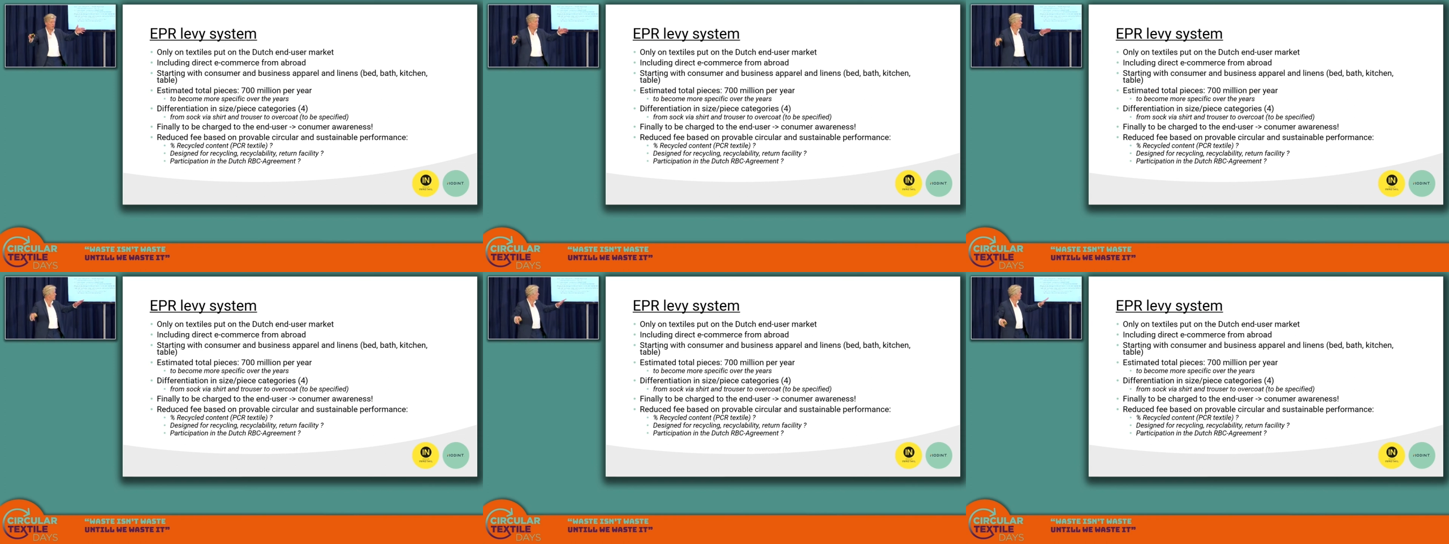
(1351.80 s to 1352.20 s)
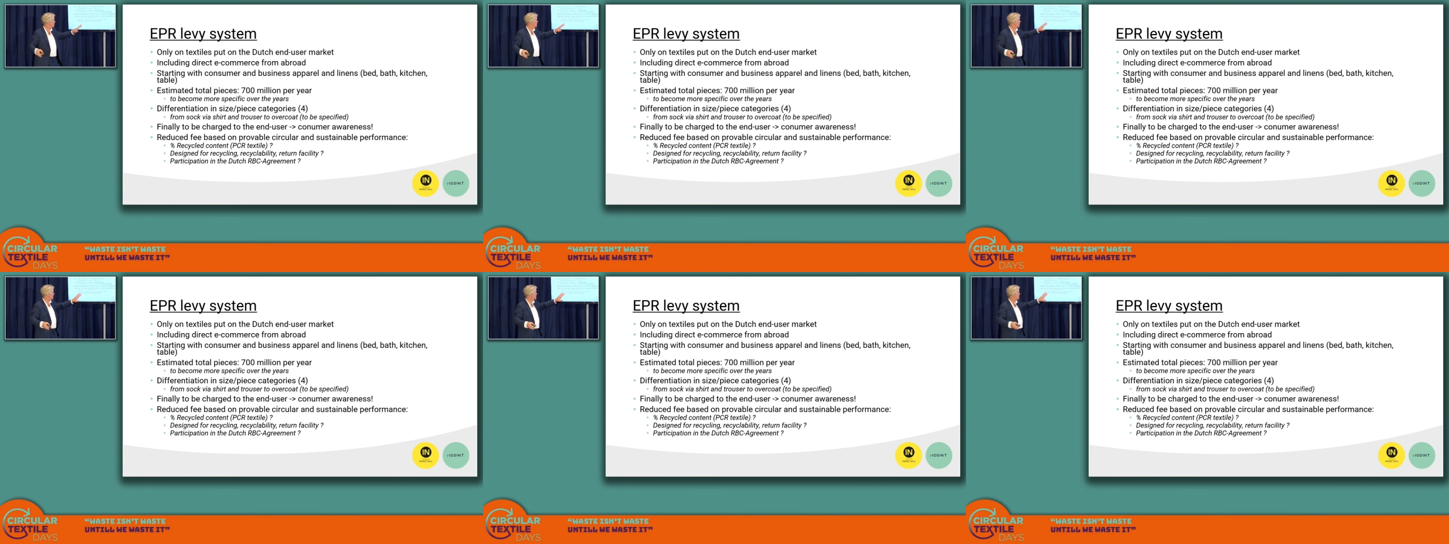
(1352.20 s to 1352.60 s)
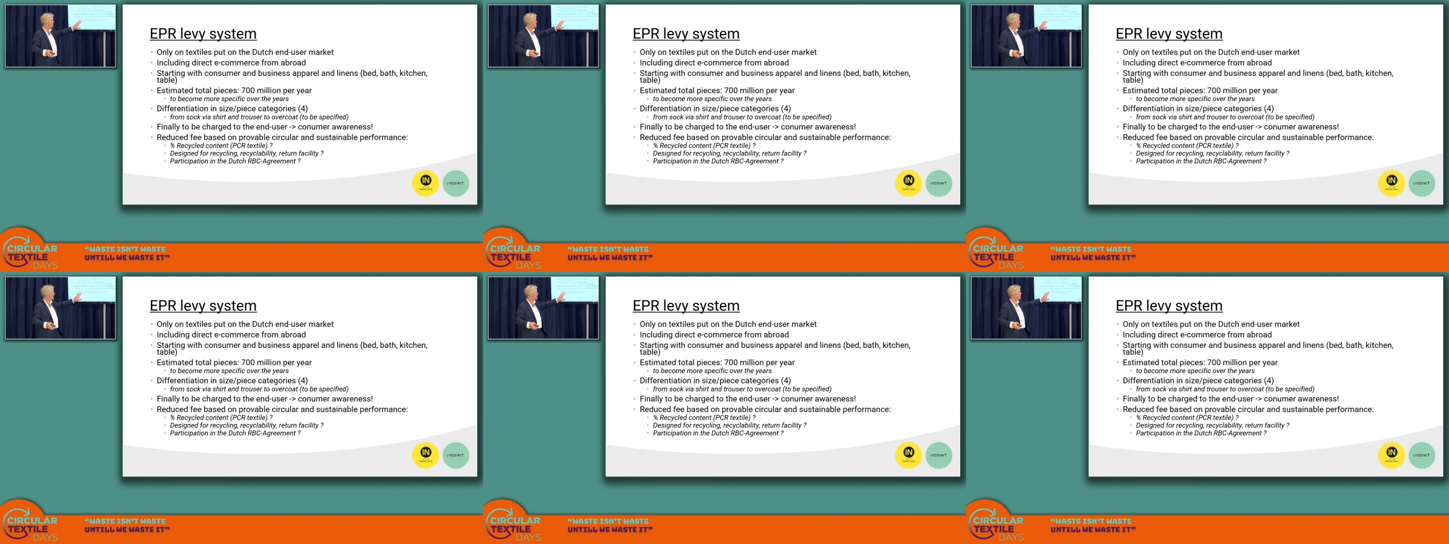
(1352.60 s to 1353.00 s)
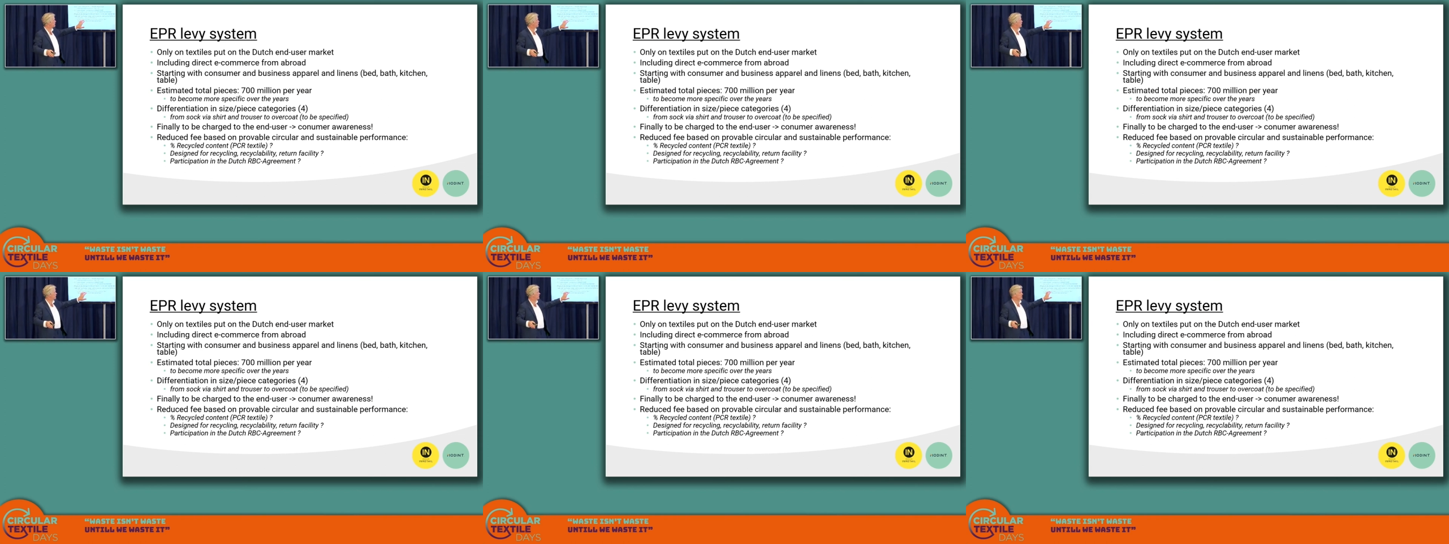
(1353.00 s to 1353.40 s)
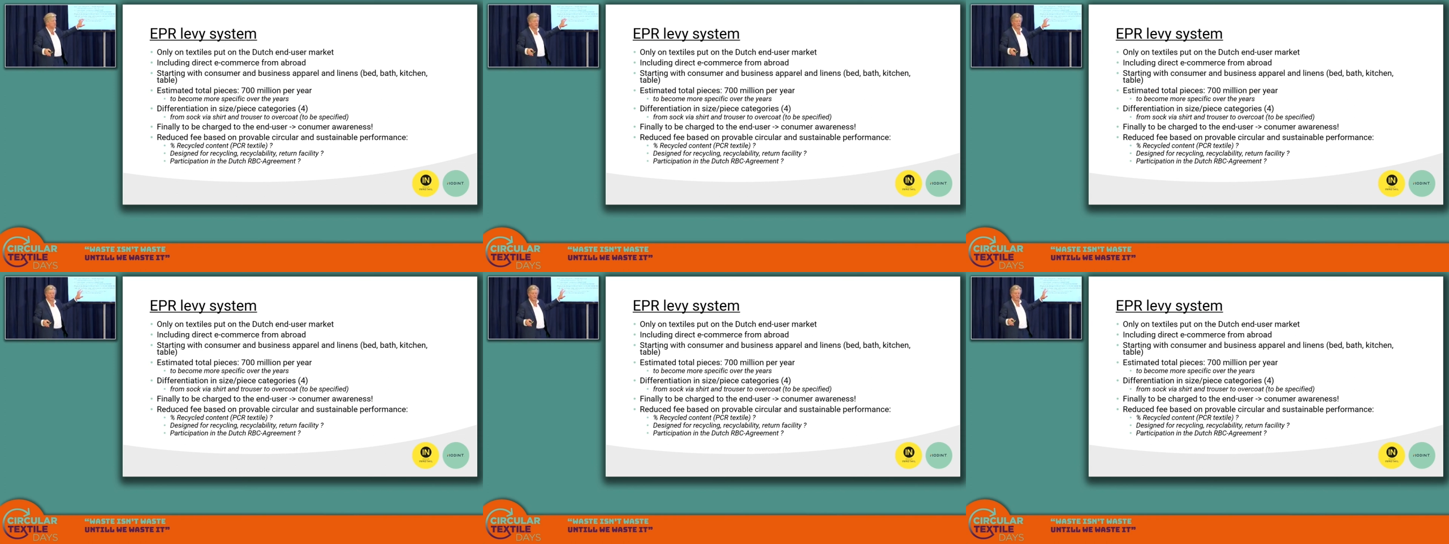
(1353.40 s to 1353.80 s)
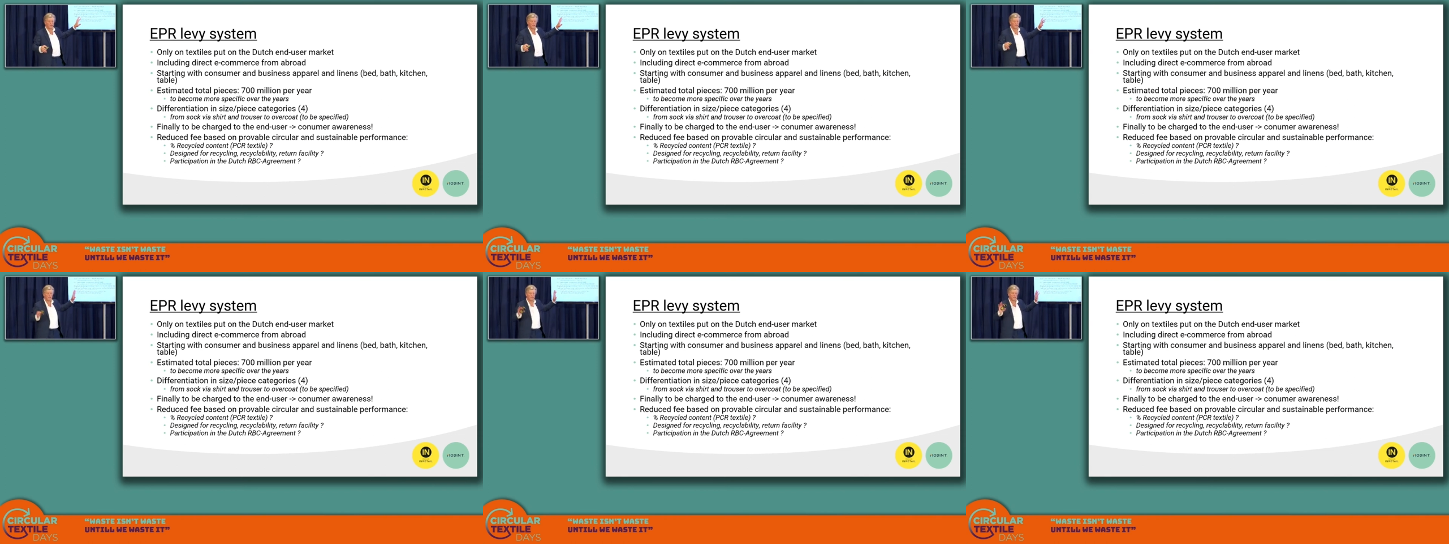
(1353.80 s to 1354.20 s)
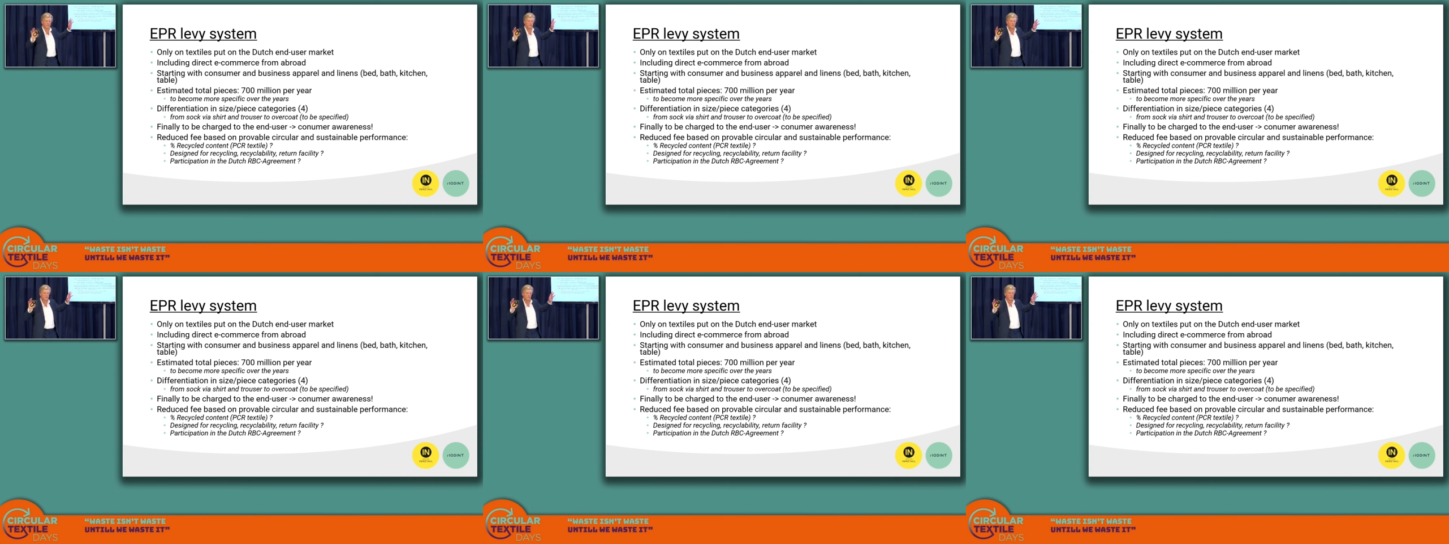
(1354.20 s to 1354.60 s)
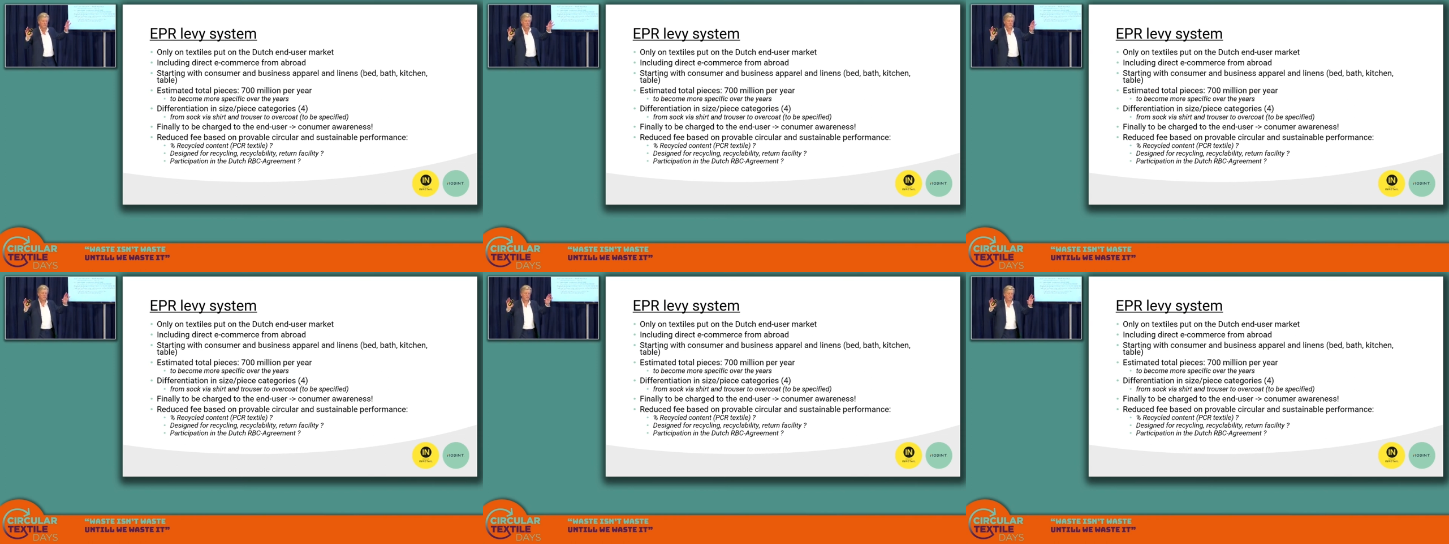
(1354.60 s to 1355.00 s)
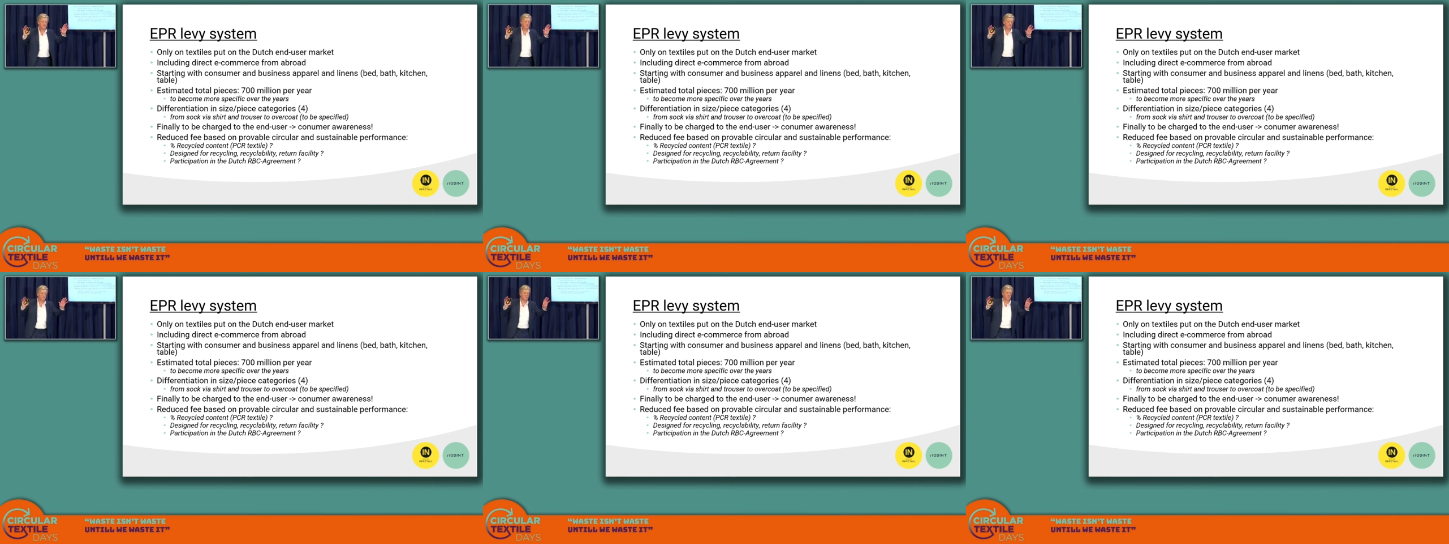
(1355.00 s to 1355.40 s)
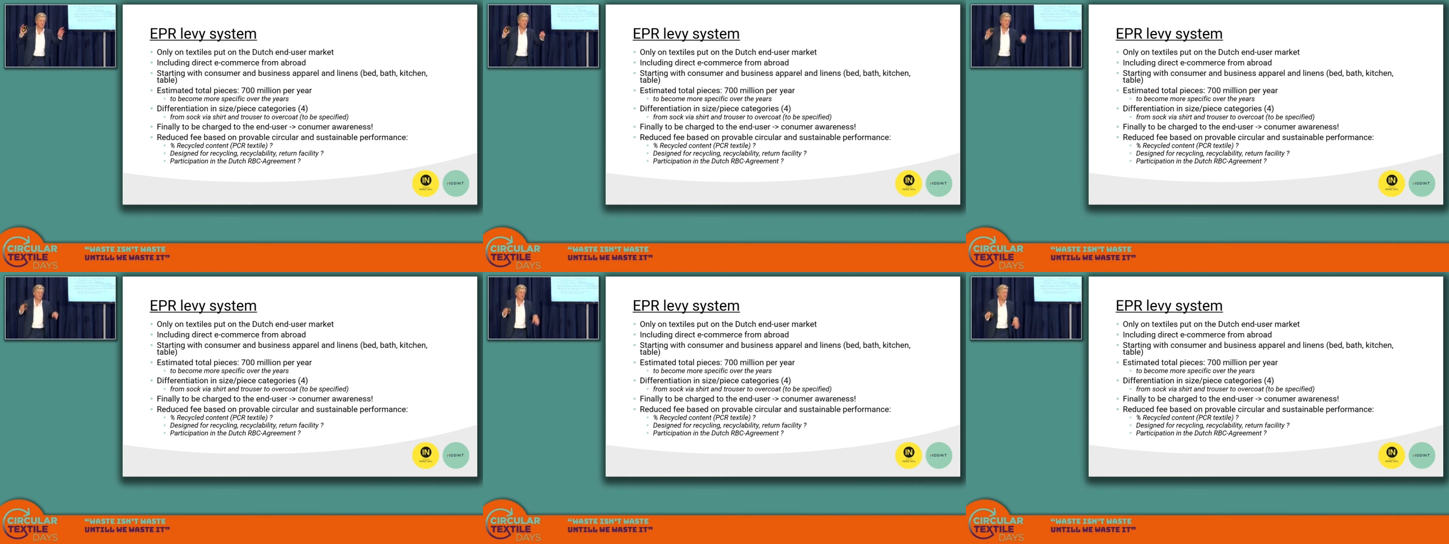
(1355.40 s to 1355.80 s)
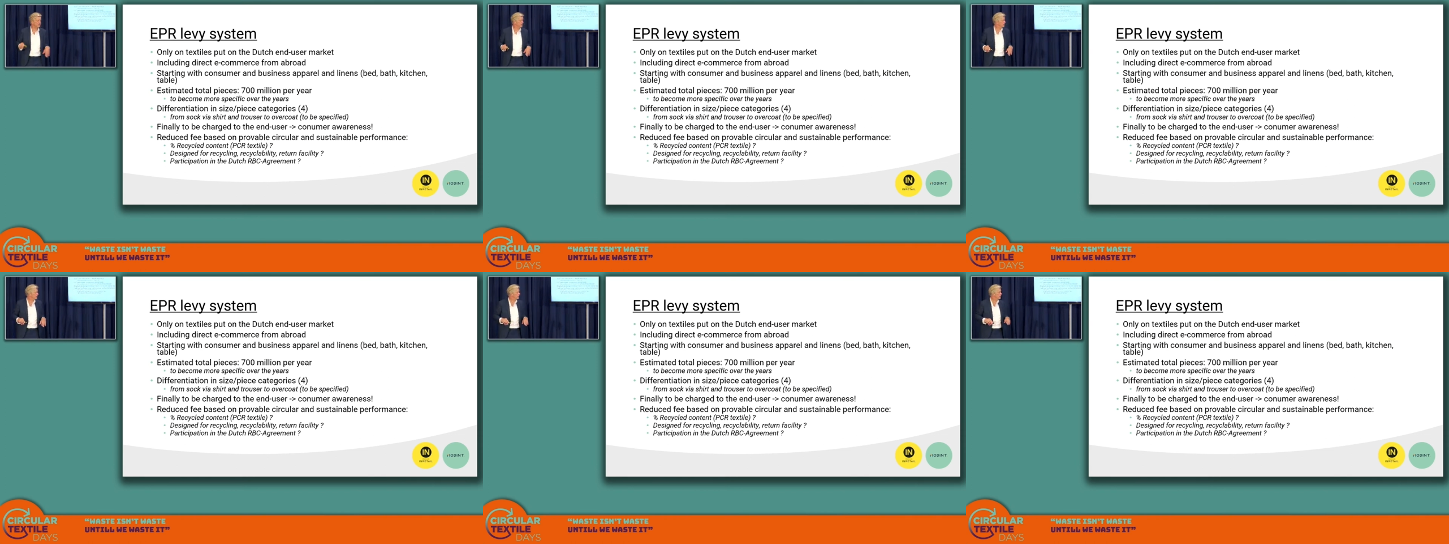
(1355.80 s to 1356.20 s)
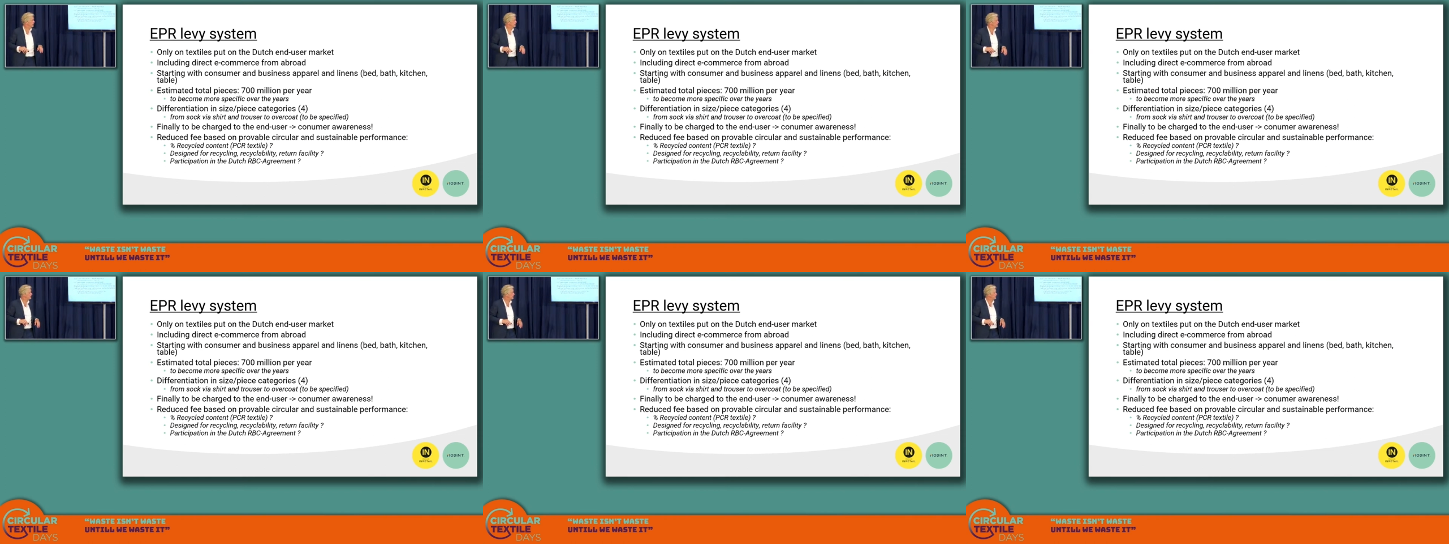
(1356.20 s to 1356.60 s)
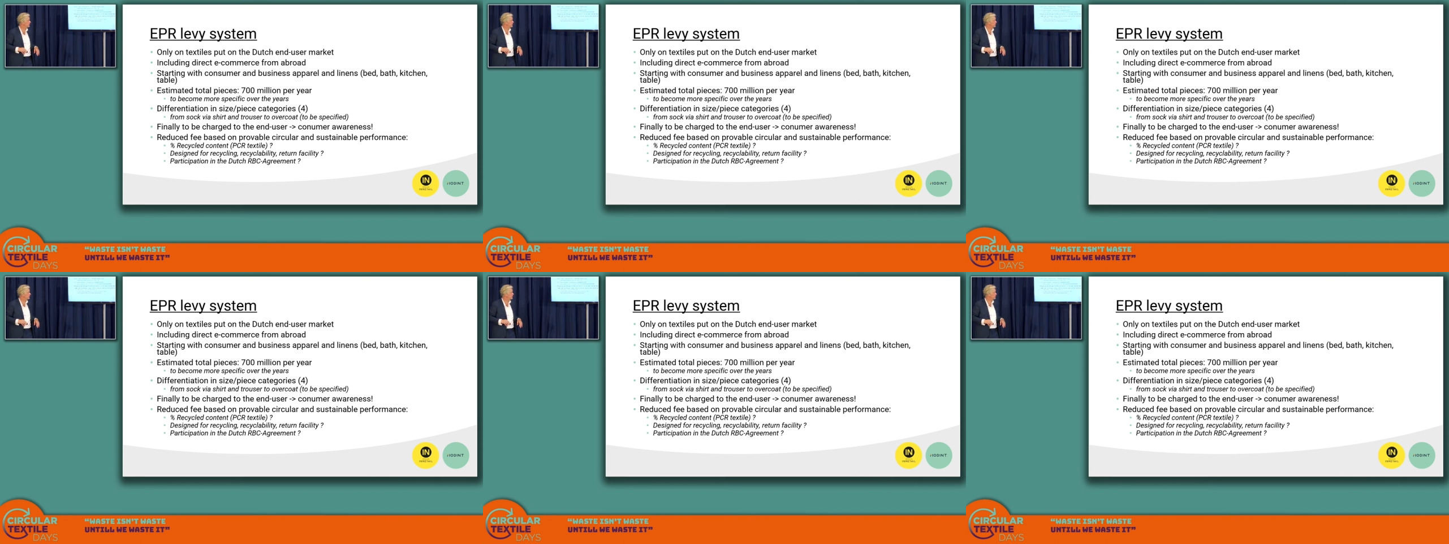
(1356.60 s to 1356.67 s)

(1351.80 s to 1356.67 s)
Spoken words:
No face is visible, so there are no lips to read.